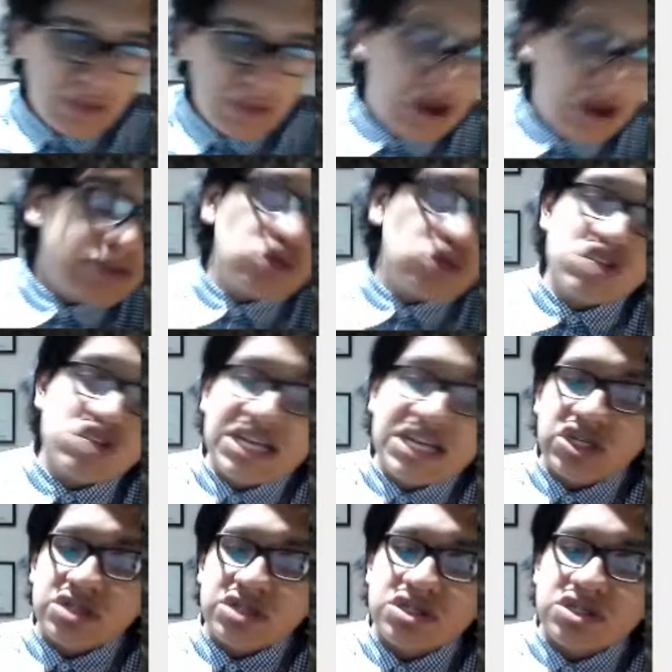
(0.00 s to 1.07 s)
you have two
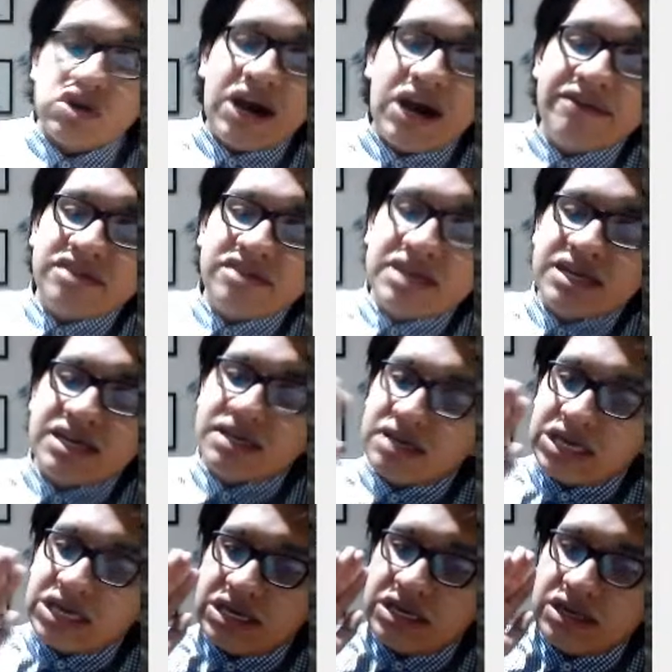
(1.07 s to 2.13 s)
sections. You have
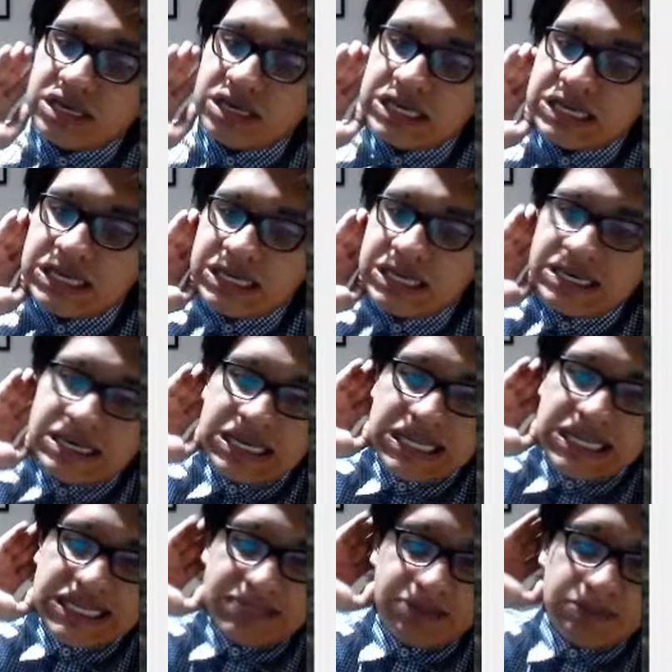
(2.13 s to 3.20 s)
the
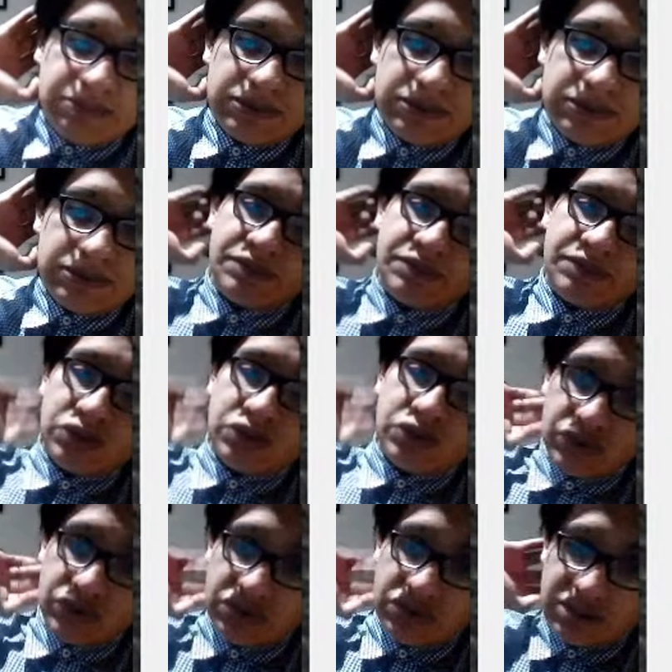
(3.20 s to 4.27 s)
the people from the
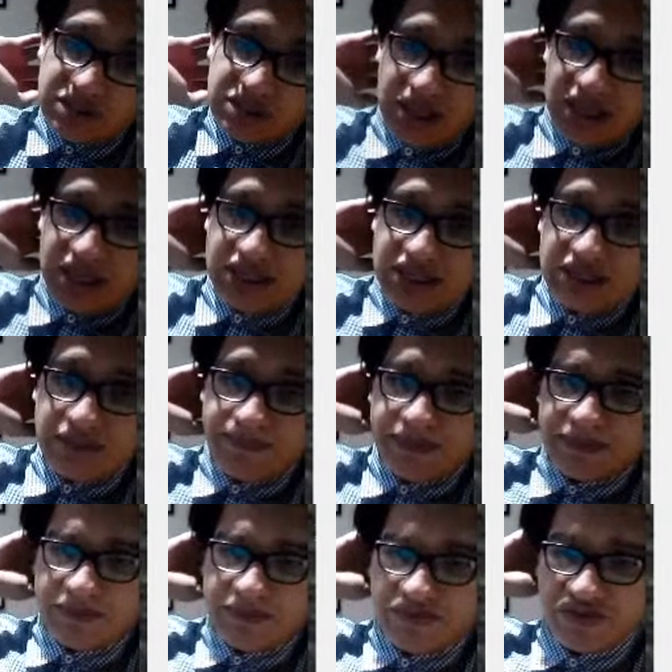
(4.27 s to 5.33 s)
north and the
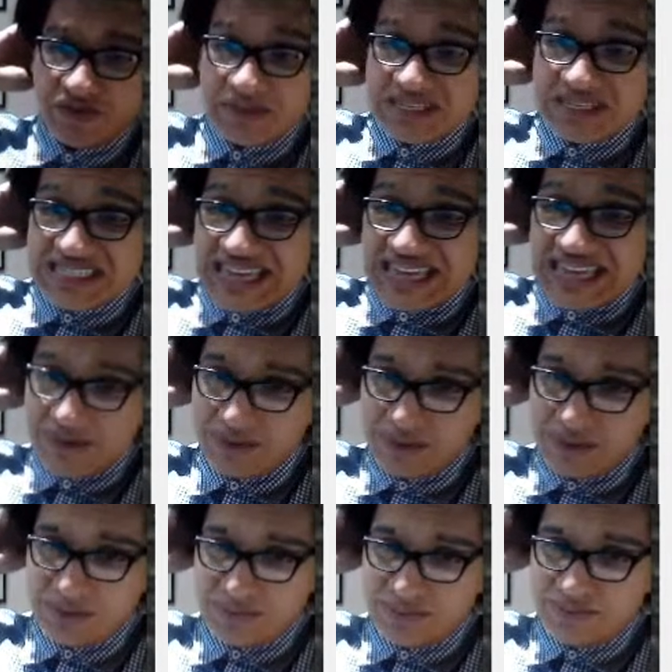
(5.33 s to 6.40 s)
people from the
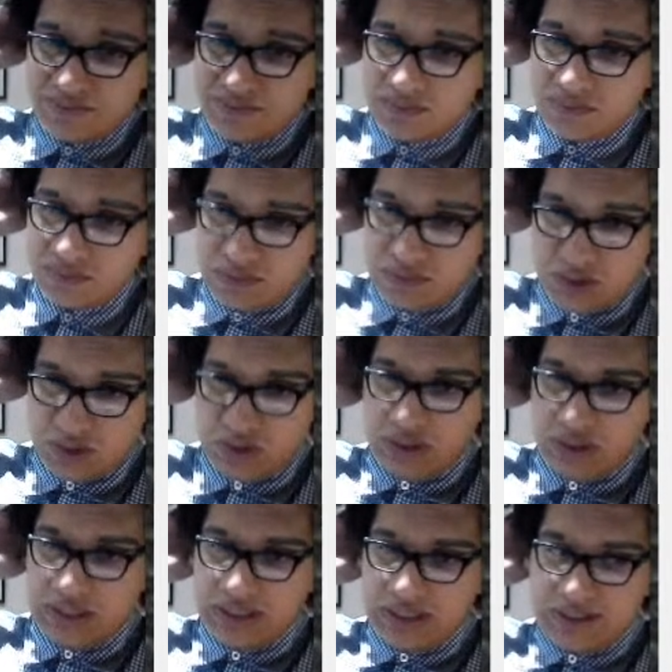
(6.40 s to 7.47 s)
south.
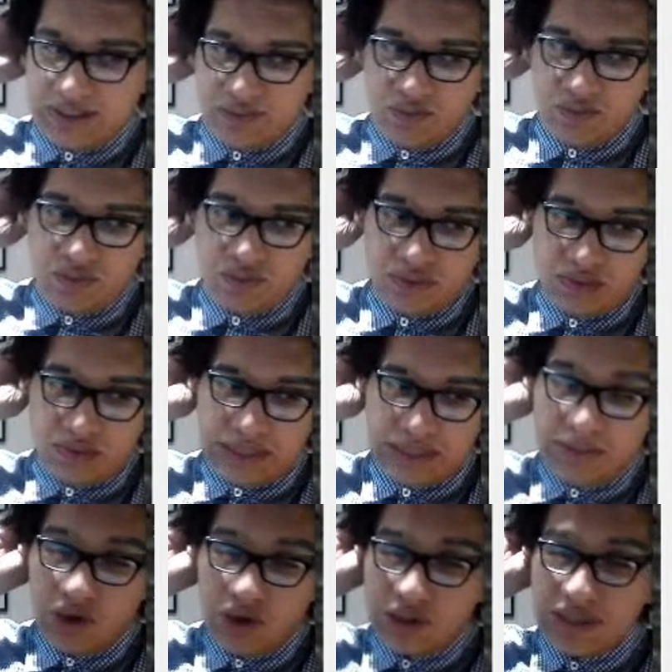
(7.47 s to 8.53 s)
Okay, the,
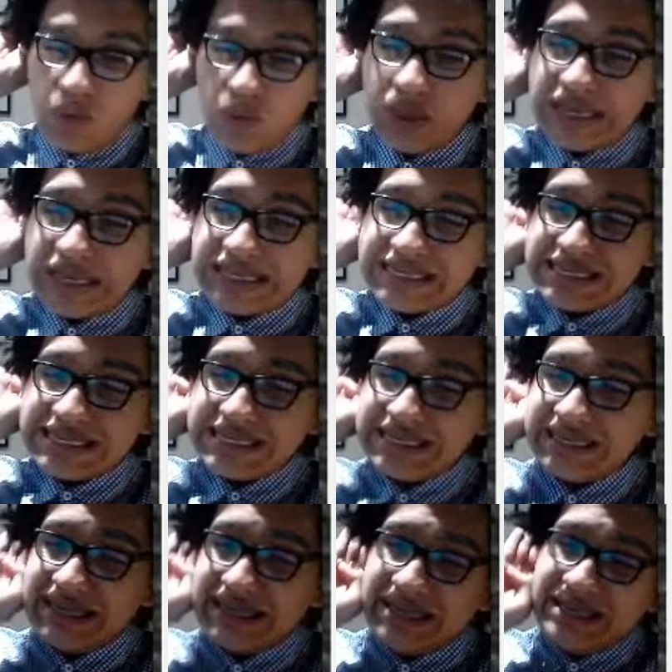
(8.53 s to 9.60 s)
among the
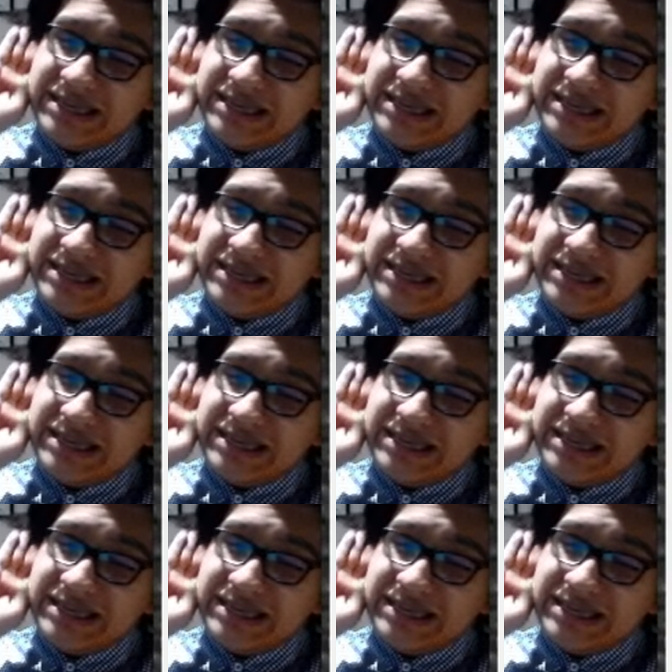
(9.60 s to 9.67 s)
Whigs.